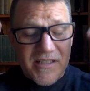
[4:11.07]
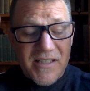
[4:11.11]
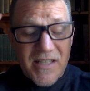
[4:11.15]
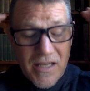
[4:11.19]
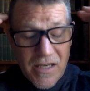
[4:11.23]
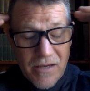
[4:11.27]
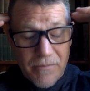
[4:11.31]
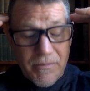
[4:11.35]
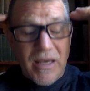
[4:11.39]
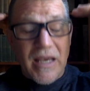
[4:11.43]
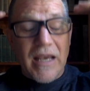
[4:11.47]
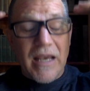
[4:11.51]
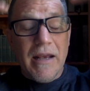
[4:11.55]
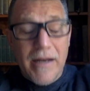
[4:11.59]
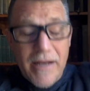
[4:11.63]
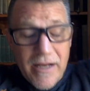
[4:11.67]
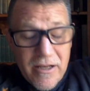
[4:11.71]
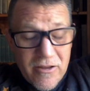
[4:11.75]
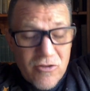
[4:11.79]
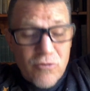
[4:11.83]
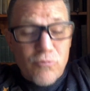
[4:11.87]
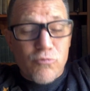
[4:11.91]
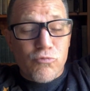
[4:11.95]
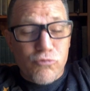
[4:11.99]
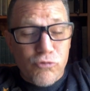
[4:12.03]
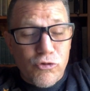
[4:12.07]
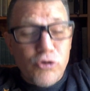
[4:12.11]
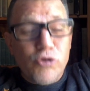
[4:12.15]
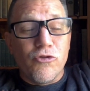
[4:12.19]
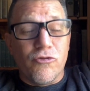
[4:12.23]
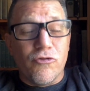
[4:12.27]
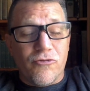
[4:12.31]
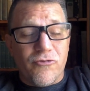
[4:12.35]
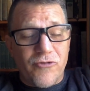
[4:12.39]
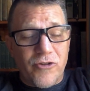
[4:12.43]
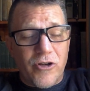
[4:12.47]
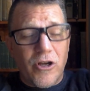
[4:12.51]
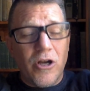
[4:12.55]
see him hitting the
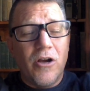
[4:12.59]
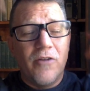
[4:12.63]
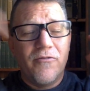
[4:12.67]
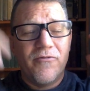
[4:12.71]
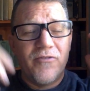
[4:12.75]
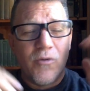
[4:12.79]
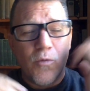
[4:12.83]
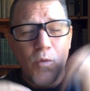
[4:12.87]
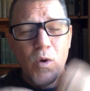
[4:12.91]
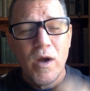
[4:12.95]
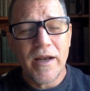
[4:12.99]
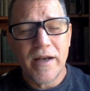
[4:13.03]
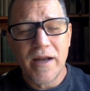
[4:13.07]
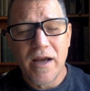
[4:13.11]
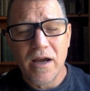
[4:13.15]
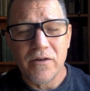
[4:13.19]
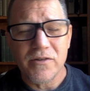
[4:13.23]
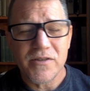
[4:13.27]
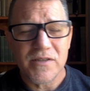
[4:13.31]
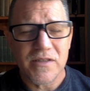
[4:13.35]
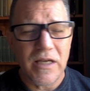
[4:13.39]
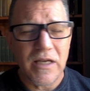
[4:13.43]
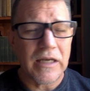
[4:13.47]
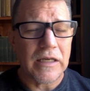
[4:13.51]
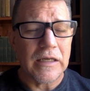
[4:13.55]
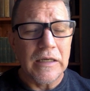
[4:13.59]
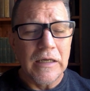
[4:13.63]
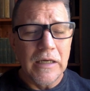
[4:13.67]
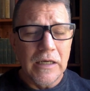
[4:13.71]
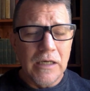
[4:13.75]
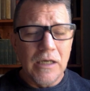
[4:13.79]
roof of the White House. Like,